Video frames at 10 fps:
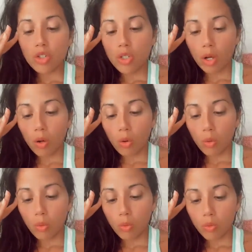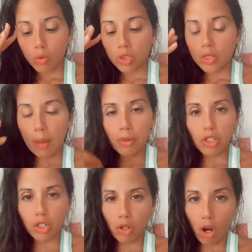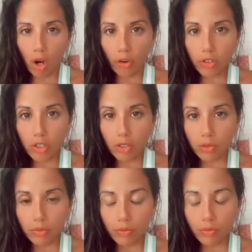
So tap into your heart,